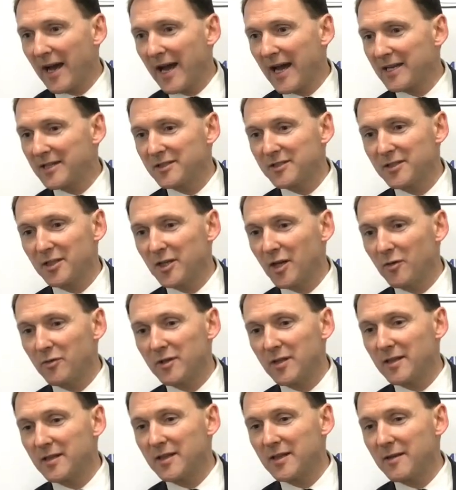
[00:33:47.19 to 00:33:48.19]
and, you know,
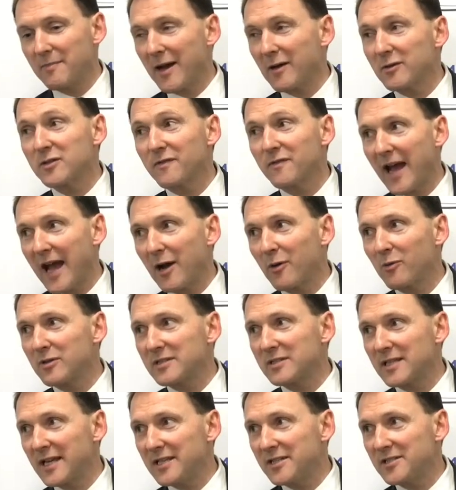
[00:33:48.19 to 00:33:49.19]
the, the amount of
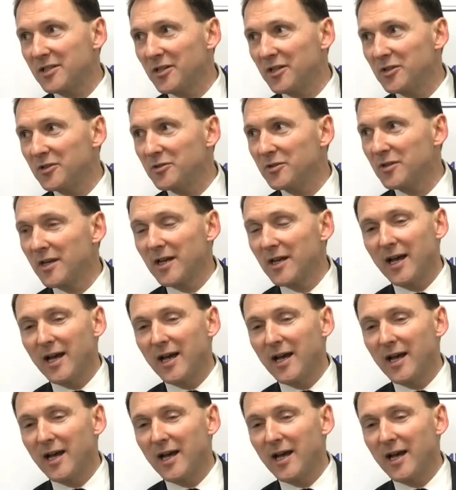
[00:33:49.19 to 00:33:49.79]
hours they do,